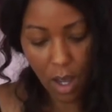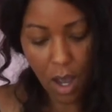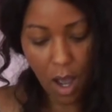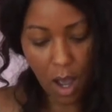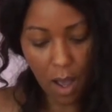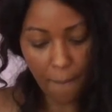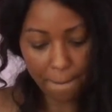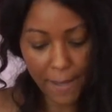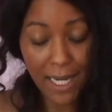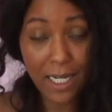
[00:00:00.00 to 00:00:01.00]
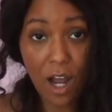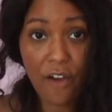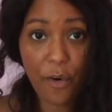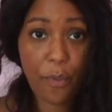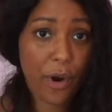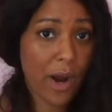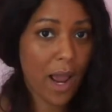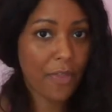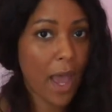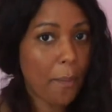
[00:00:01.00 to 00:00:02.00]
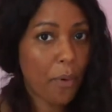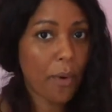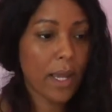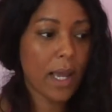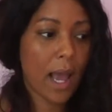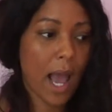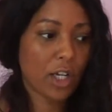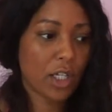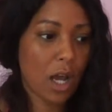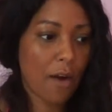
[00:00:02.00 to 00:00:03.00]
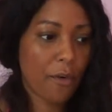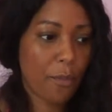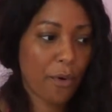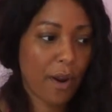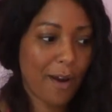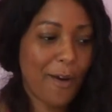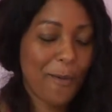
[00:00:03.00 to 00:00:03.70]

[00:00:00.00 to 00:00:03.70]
um I didn't offer prayer at that point I actually offered prayer